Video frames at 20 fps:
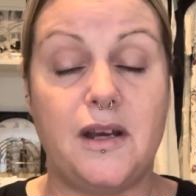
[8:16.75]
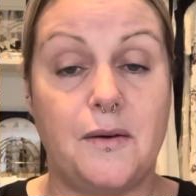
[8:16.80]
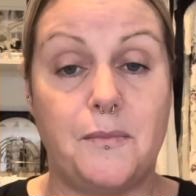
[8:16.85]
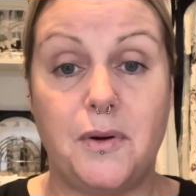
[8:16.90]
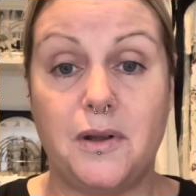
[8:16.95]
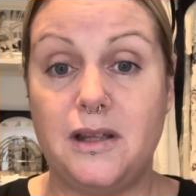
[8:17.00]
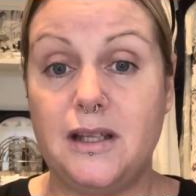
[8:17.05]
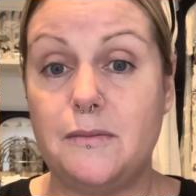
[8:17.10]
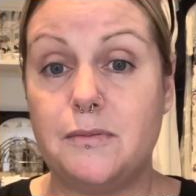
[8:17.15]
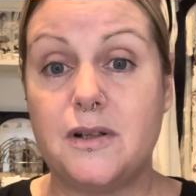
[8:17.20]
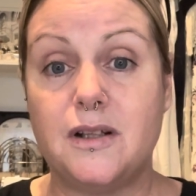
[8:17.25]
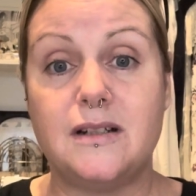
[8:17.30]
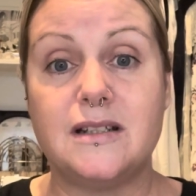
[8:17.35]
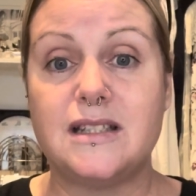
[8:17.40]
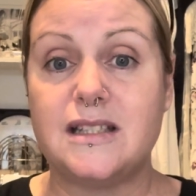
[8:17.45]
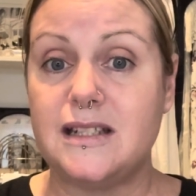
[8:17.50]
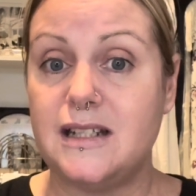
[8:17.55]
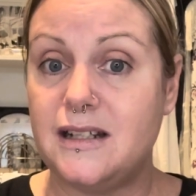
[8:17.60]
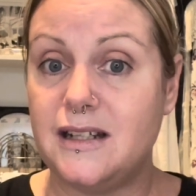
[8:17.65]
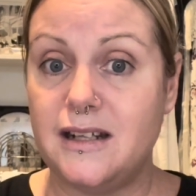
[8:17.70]
I put lip
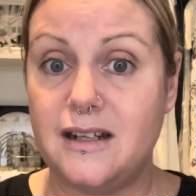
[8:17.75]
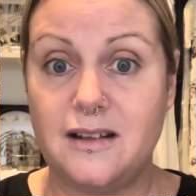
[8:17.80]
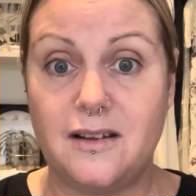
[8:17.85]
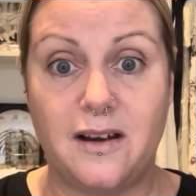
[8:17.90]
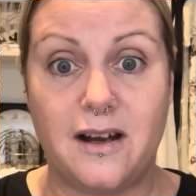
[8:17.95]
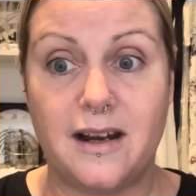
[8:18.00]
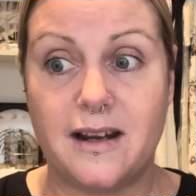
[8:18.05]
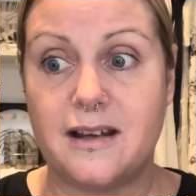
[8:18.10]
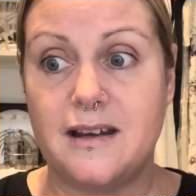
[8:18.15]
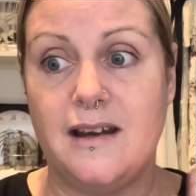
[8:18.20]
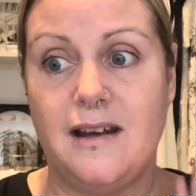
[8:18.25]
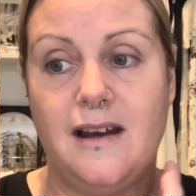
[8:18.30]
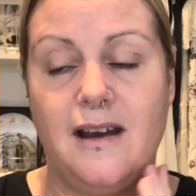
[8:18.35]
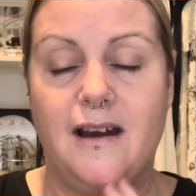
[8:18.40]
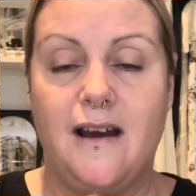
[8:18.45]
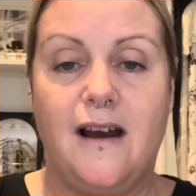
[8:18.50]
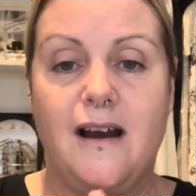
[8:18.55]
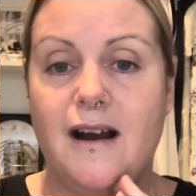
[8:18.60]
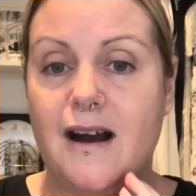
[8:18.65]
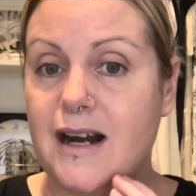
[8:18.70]
gloss in it. Like,
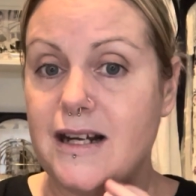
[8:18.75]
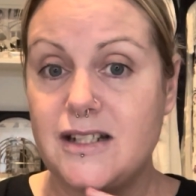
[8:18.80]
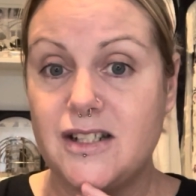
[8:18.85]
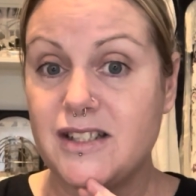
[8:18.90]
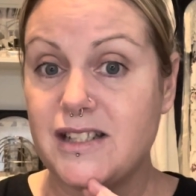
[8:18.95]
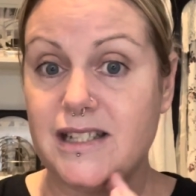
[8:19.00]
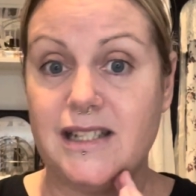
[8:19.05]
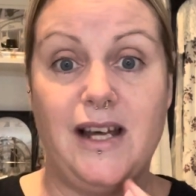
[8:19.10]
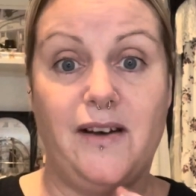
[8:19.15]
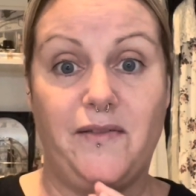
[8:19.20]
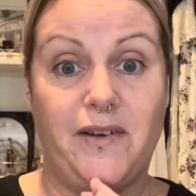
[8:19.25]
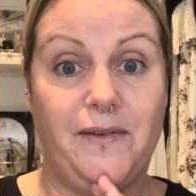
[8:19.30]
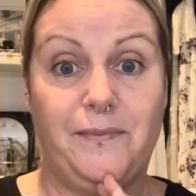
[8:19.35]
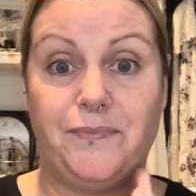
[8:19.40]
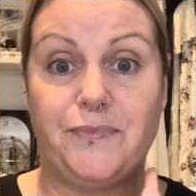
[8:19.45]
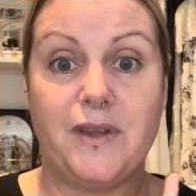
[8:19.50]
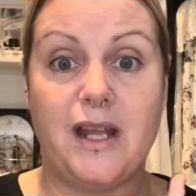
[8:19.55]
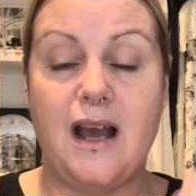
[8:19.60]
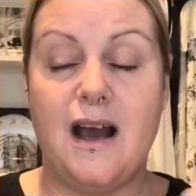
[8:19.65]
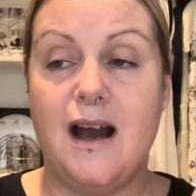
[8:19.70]
I just love it.
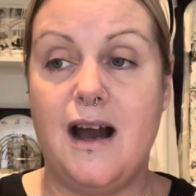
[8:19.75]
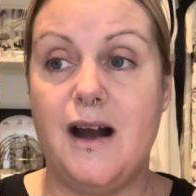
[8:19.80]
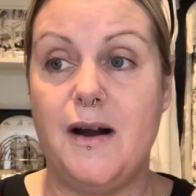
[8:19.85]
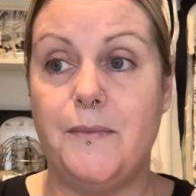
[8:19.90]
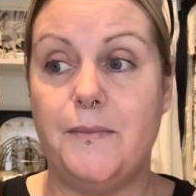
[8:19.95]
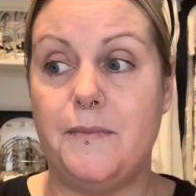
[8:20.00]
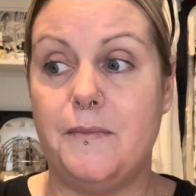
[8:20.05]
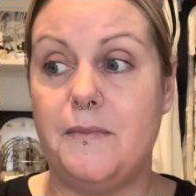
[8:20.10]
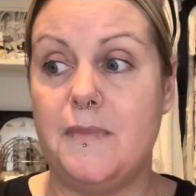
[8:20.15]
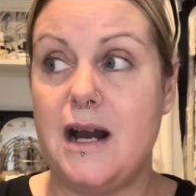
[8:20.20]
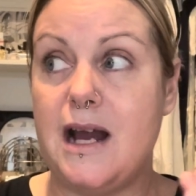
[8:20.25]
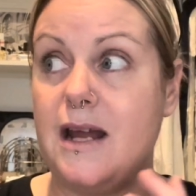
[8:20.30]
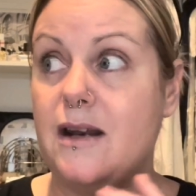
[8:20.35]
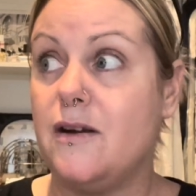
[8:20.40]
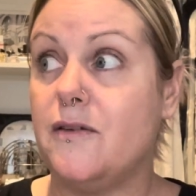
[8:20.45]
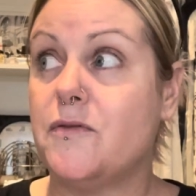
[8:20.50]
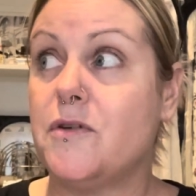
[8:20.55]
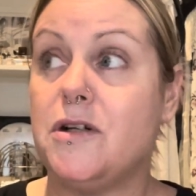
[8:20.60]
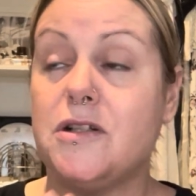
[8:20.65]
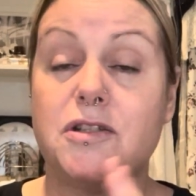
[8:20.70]
And
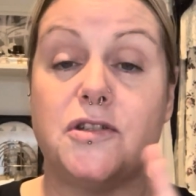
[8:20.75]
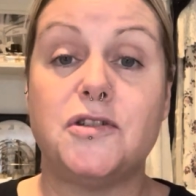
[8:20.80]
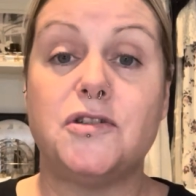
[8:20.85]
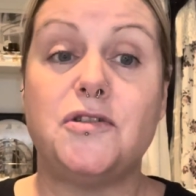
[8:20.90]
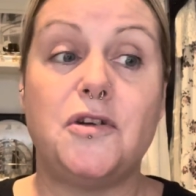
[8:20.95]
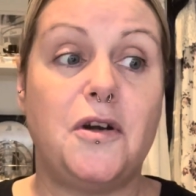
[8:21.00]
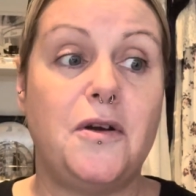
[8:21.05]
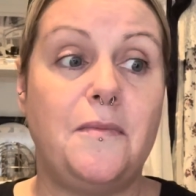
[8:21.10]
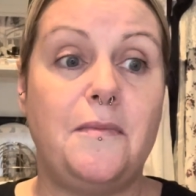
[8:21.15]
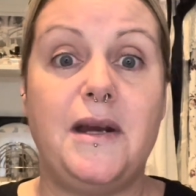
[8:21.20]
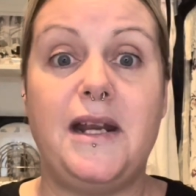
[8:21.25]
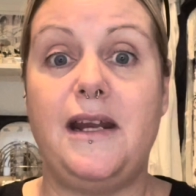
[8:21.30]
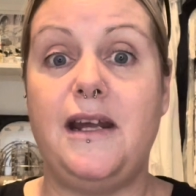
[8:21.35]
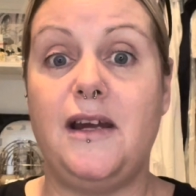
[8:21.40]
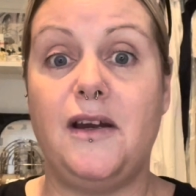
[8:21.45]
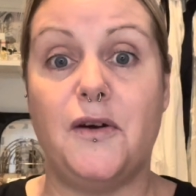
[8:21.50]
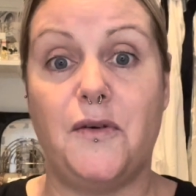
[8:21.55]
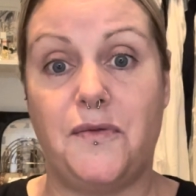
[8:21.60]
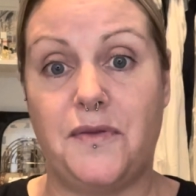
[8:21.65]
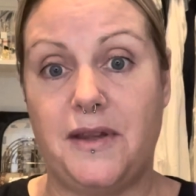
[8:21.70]
I've got so
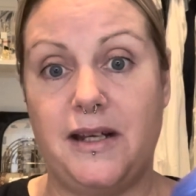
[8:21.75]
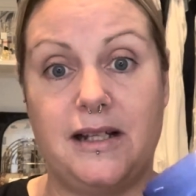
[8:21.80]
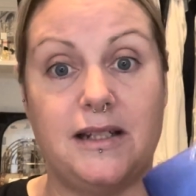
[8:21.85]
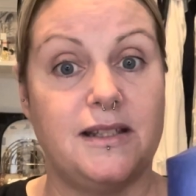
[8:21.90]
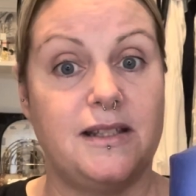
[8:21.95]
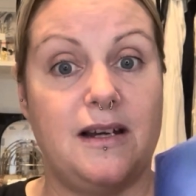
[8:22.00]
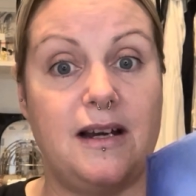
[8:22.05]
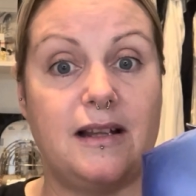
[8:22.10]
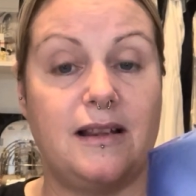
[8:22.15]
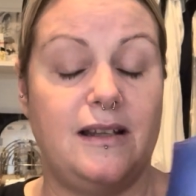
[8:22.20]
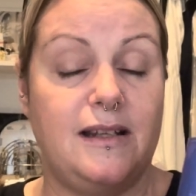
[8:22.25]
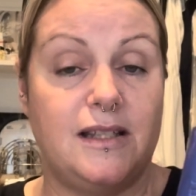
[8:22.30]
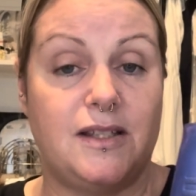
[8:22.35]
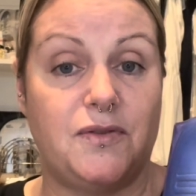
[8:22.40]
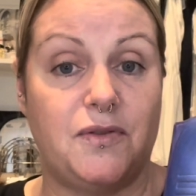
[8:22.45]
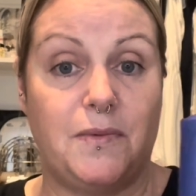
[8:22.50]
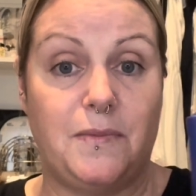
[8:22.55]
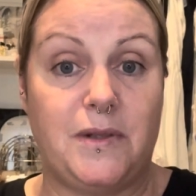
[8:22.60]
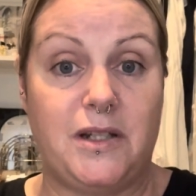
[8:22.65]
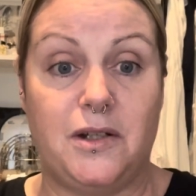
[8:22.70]
many of things like this
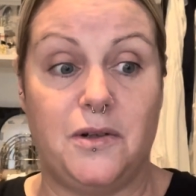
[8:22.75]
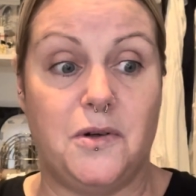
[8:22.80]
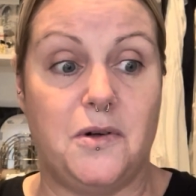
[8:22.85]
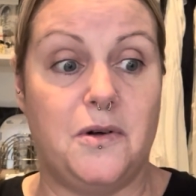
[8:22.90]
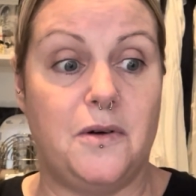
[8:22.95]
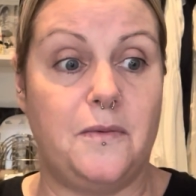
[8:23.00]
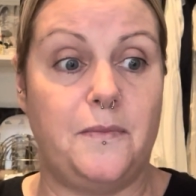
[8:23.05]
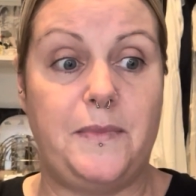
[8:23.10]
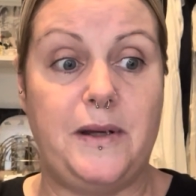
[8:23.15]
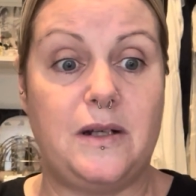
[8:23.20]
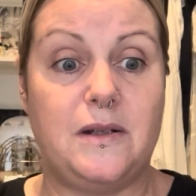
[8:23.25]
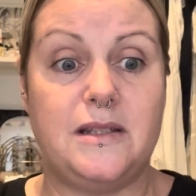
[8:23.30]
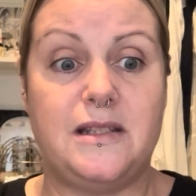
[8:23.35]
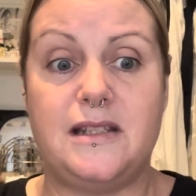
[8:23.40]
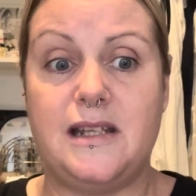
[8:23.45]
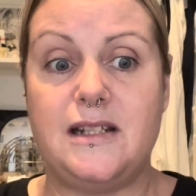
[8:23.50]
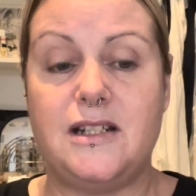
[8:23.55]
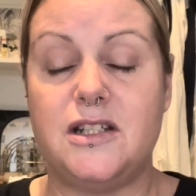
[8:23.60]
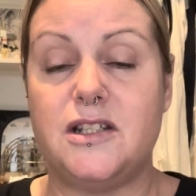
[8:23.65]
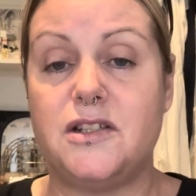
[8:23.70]
from Dior because
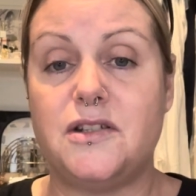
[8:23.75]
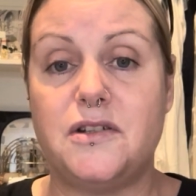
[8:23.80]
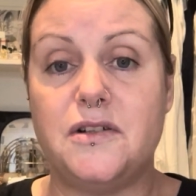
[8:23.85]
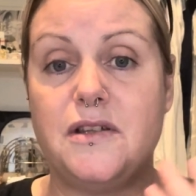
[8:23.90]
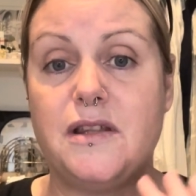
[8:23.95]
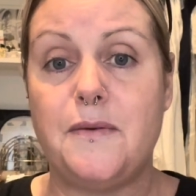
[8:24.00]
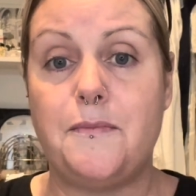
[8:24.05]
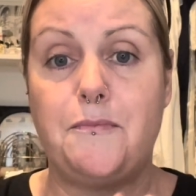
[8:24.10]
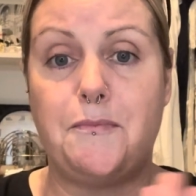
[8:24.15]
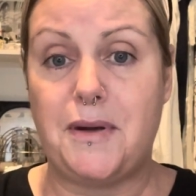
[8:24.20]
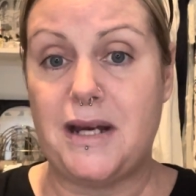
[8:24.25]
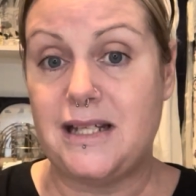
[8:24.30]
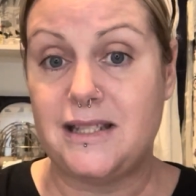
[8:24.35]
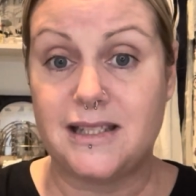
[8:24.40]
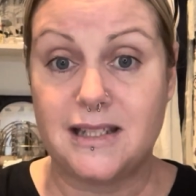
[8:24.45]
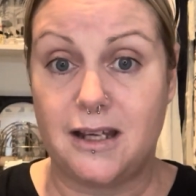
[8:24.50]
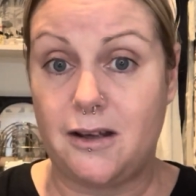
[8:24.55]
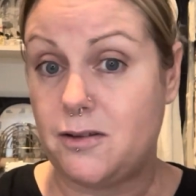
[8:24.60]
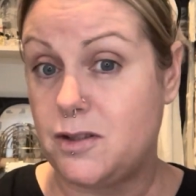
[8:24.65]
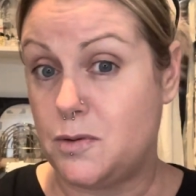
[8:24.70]
they just do the
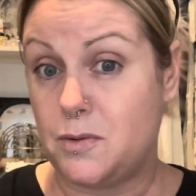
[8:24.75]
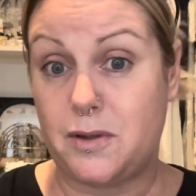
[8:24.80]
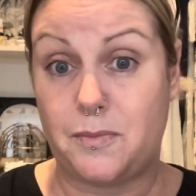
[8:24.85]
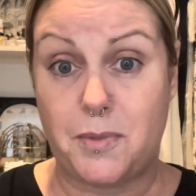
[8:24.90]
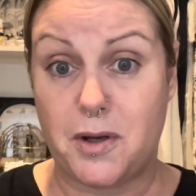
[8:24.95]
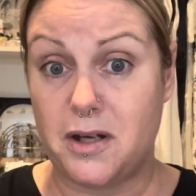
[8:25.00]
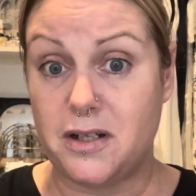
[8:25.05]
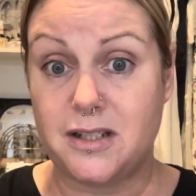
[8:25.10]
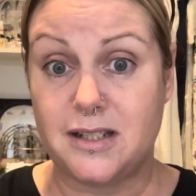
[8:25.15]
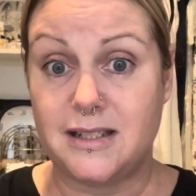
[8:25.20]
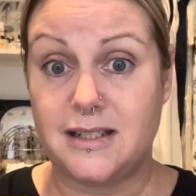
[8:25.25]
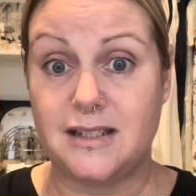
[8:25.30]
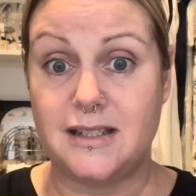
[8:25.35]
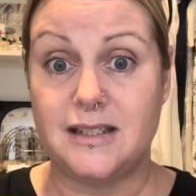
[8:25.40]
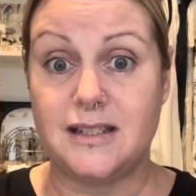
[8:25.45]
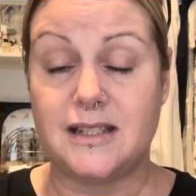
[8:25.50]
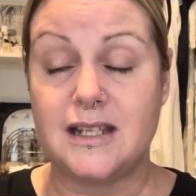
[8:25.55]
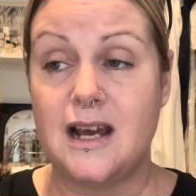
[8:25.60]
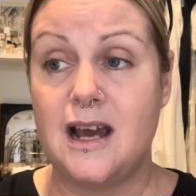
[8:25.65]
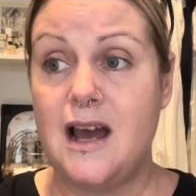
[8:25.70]
best gifts with
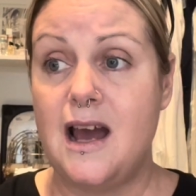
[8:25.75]
purchases.